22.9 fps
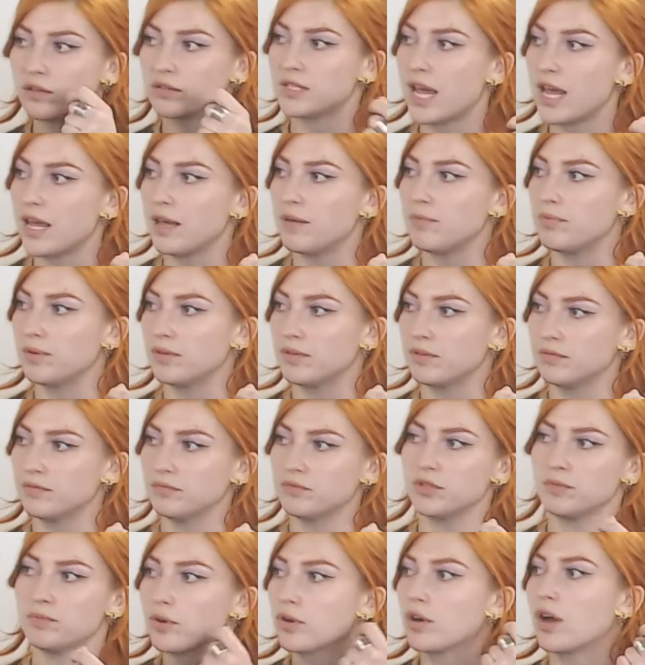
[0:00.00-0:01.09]
tape
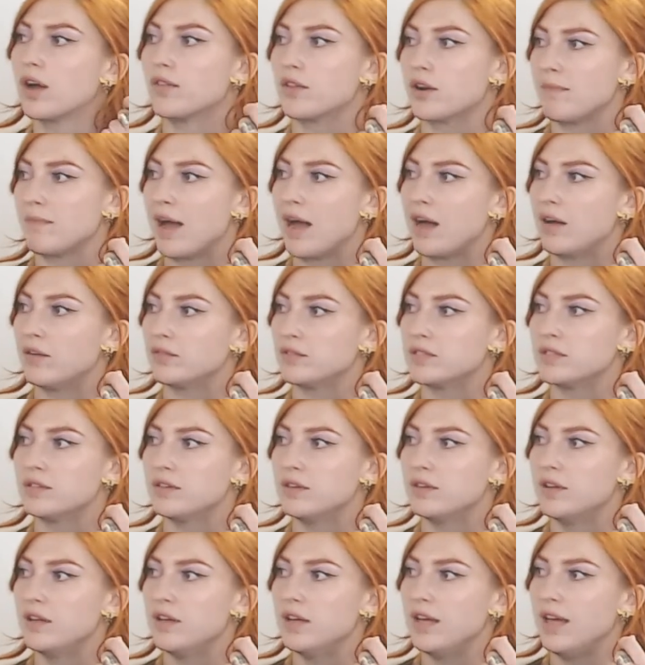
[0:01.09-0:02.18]
to put on their mouths.
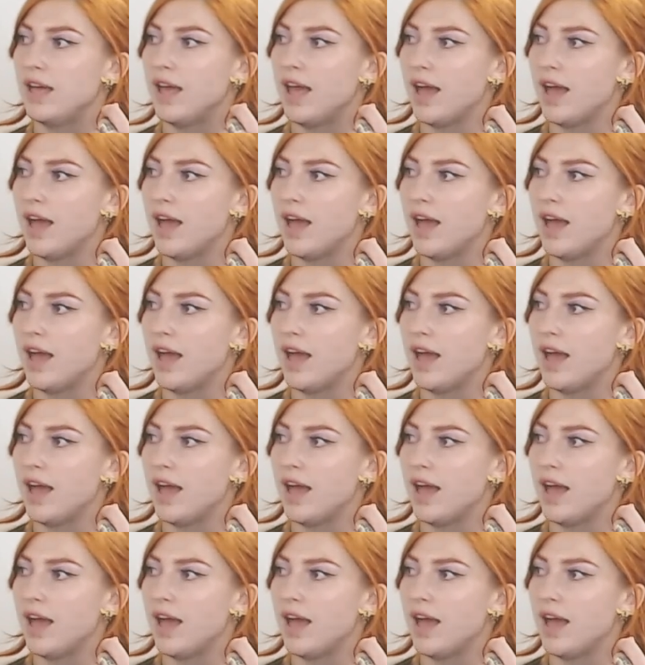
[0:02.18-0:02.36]
Right.